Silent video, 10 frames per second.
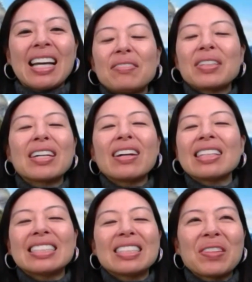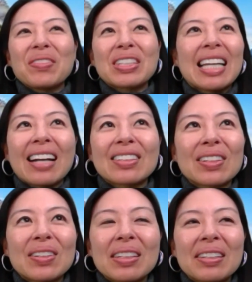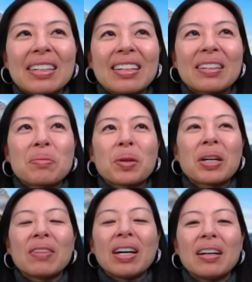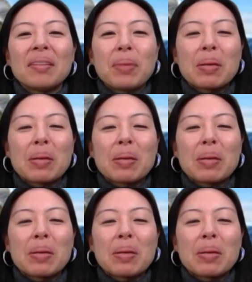and regardless of if you're technical or more of a